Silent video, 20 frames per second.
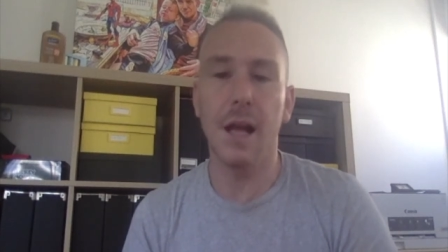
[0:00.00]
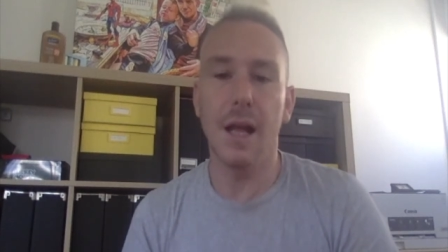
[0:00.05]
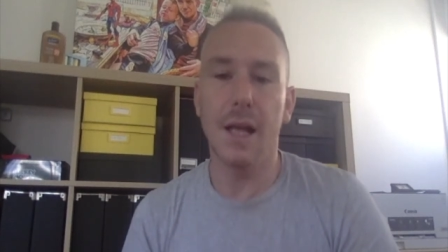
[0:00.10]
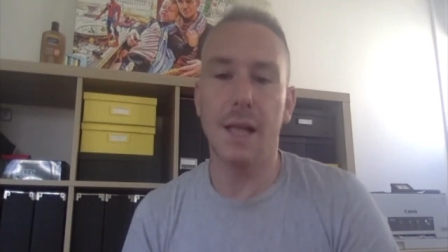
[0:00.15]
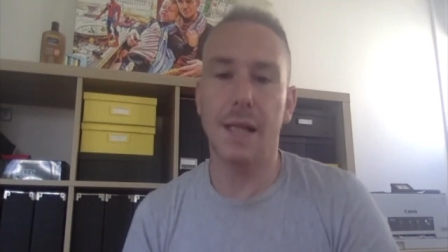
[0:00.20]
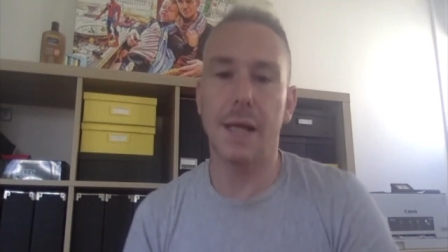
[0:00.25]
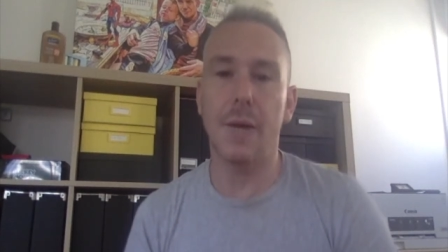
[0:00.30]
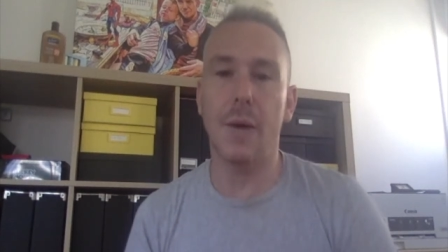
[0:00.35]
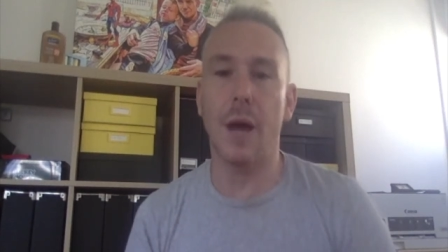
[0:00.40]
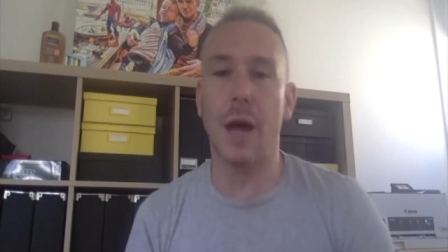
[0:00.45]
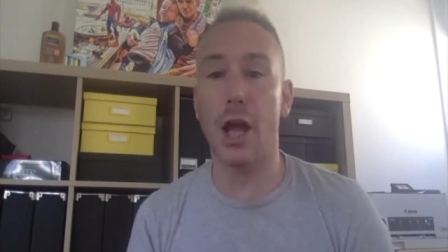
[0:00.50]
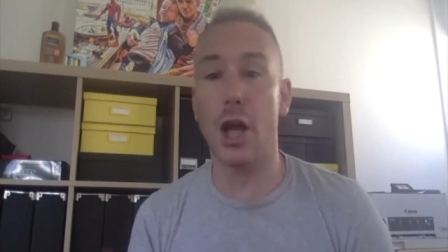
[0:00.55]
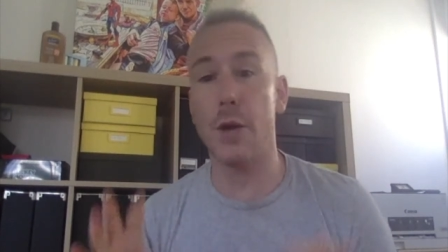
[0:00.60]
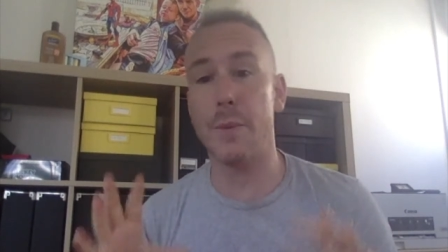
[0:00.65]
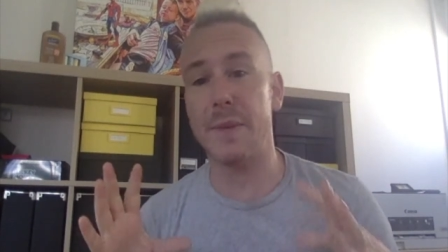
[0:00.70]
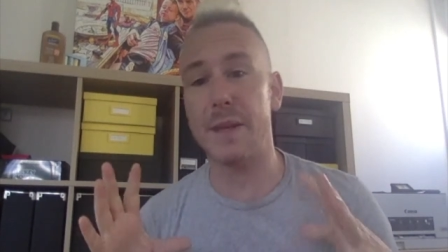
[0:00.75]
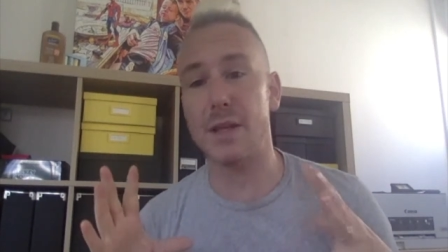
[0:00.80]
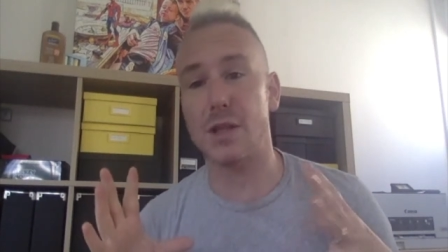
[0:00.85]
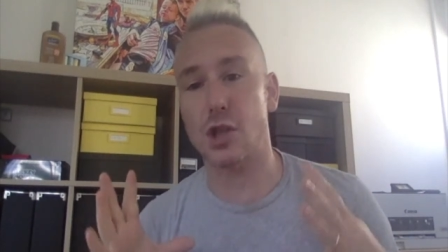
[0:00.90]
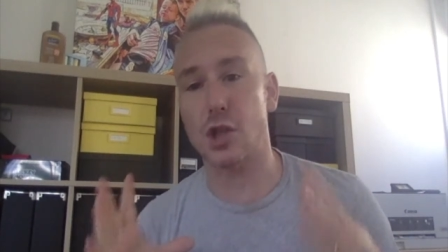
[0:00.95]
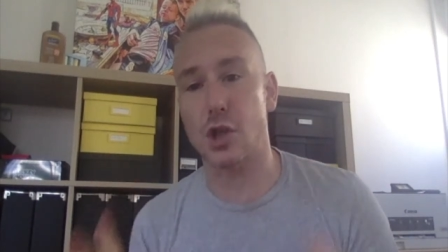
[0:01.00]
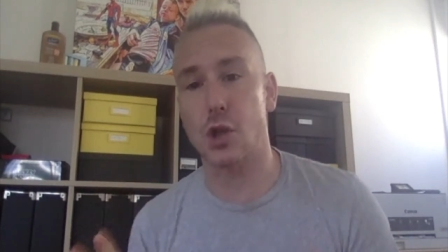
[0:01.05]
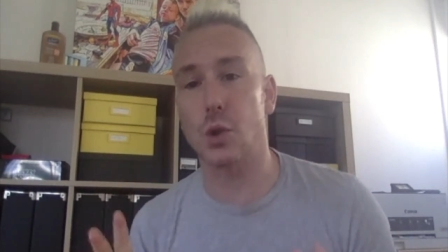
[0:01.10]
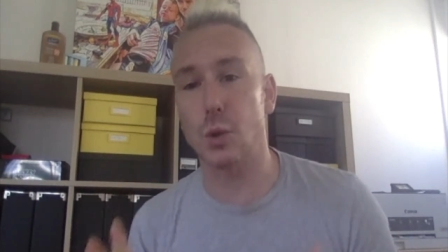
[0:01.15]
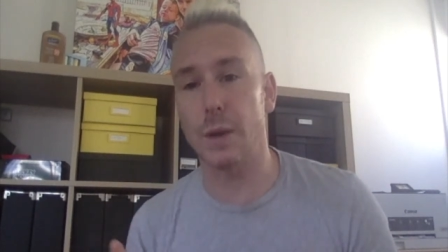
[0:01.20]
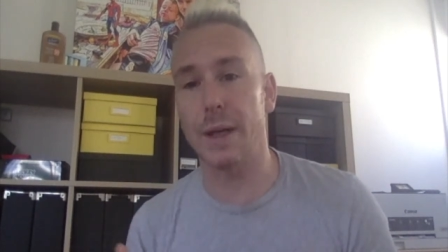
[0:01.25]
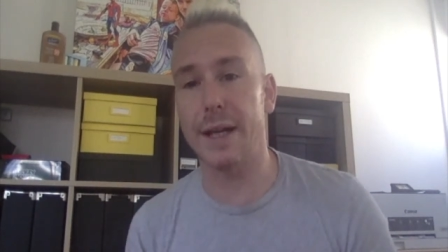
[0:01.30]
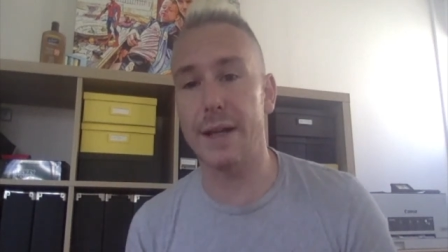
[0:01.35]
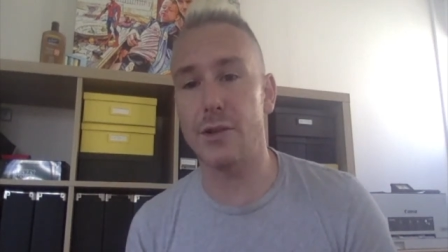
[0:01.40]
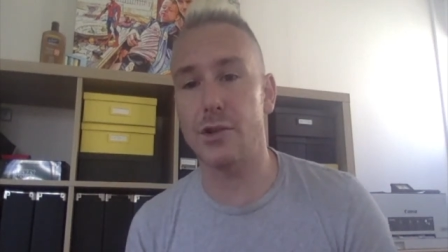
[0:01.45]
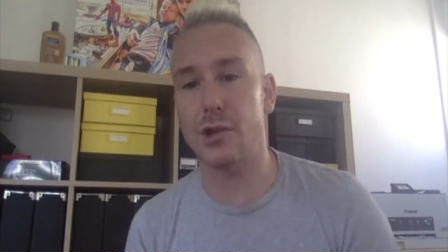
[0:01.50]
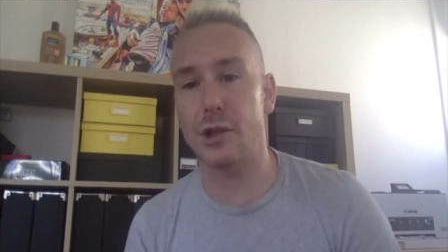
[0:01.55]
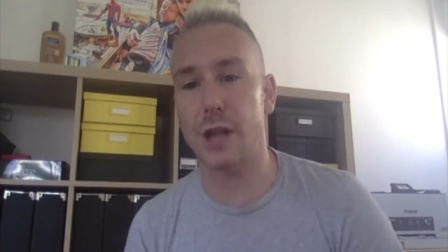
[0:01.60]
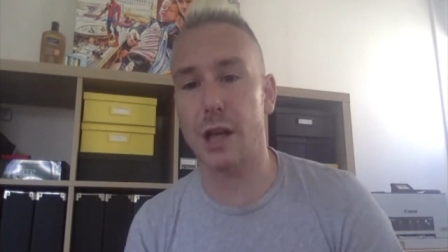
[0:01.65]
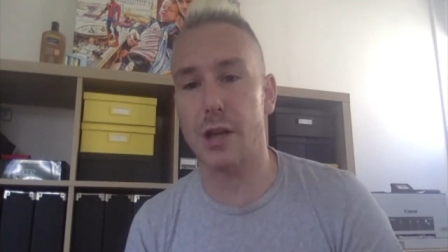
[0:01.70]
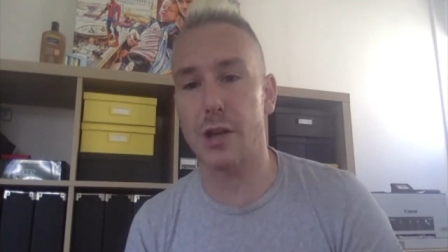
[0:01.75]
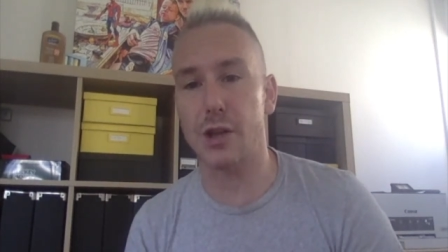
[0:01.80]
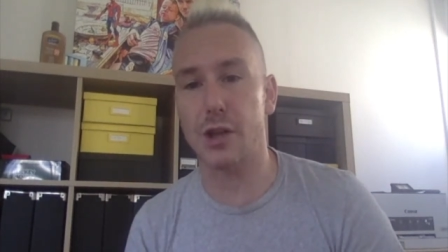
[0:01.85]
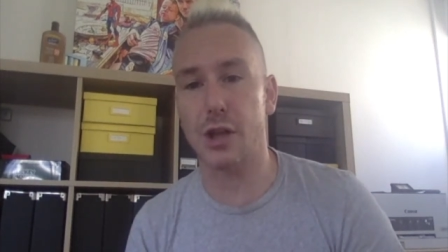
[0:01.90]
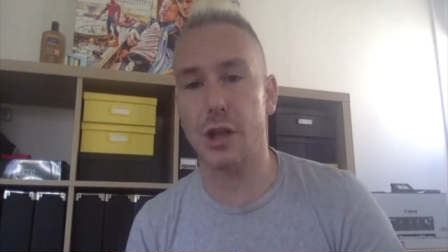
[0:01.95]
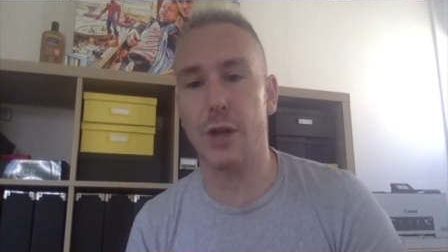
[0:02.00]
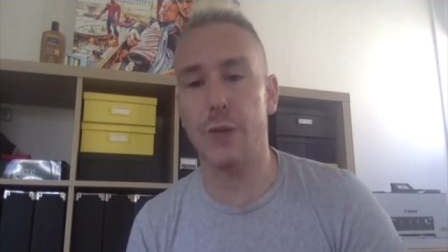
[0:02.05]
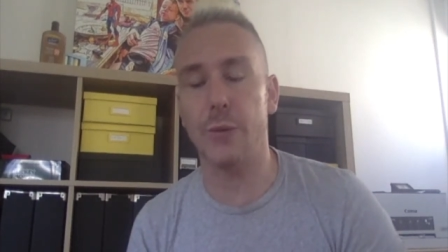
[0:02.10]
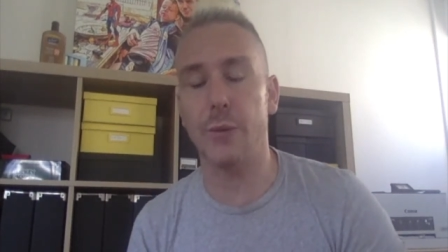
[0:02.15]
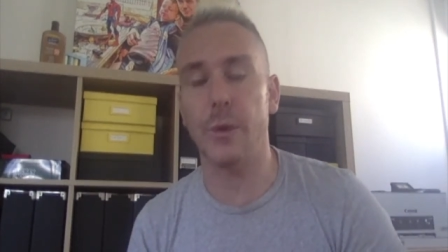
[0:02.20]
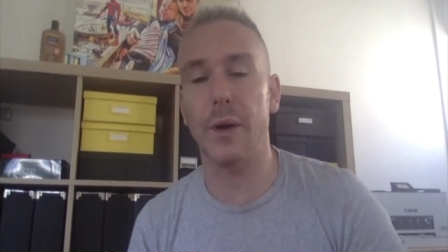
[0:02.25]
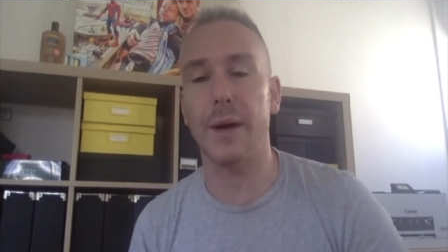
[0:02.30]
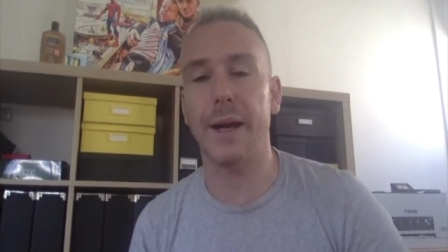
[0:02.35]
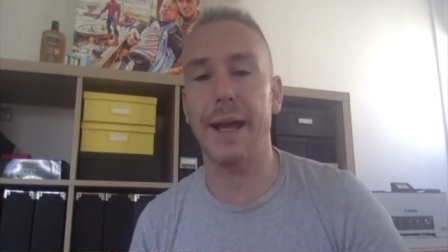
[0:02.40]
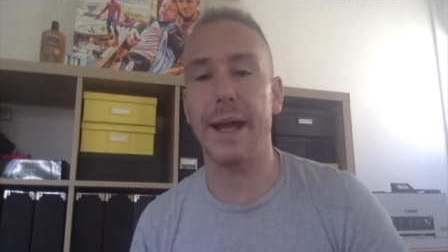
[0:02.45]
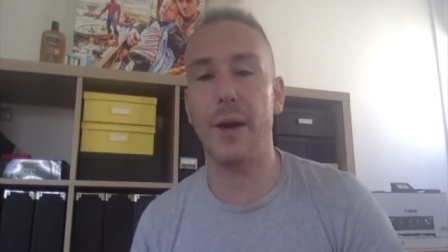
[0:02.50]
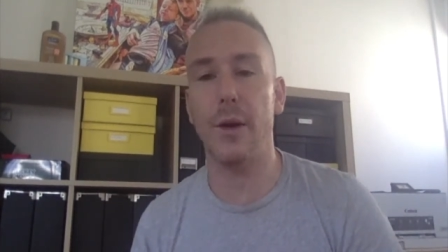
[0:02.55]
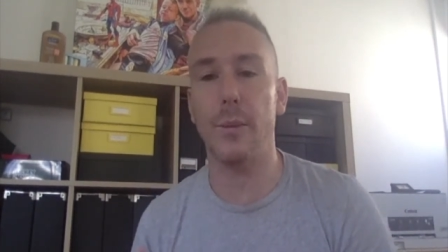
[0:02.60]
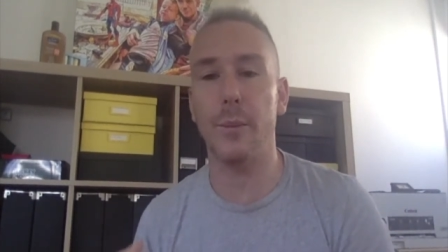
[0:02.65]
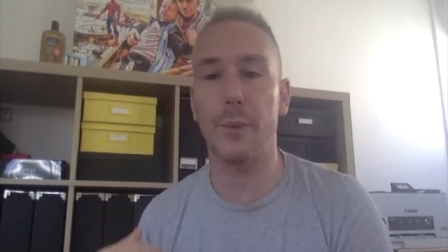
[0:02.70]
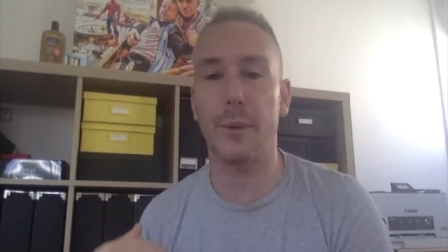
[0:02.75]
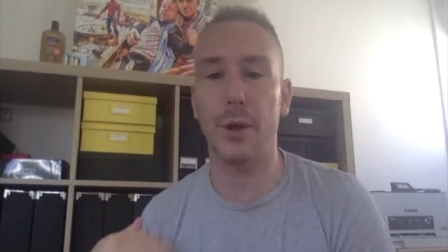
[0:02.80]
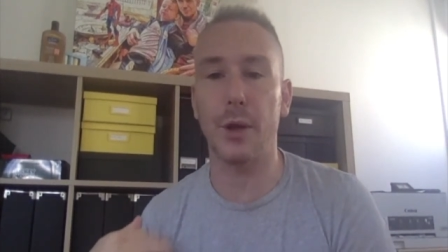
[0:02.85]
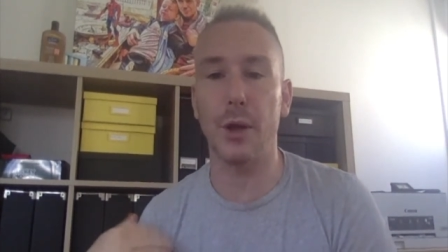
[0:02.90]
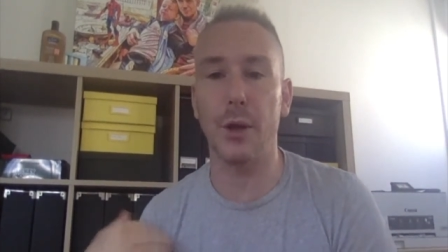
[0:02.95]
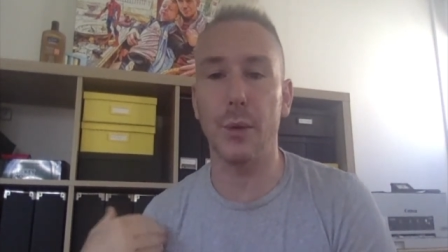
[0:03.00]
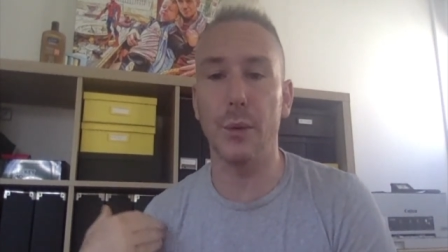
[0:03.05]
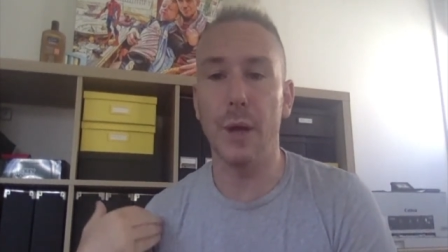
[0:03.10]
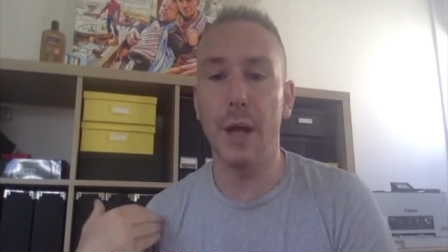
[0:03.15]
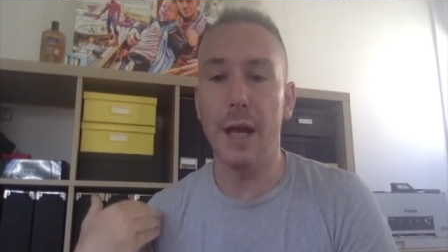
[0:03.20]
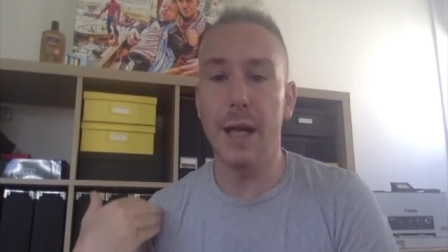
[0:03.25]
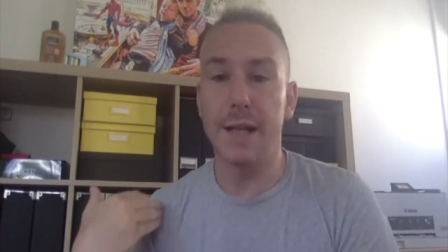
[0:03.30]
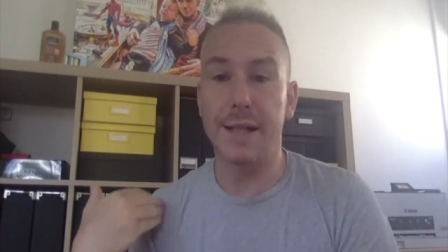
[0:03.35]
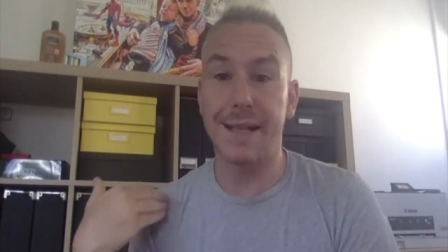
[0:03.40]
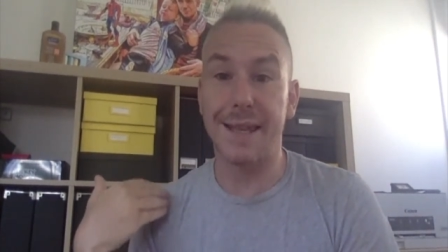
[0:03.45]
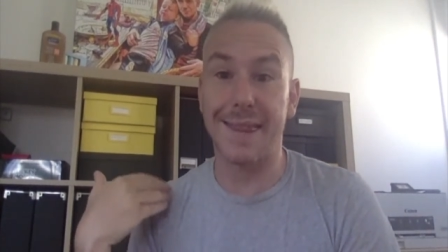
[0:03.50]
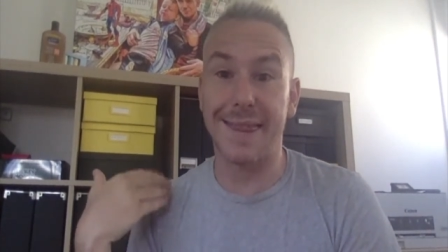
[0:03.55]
So I hope this short introduction will help you to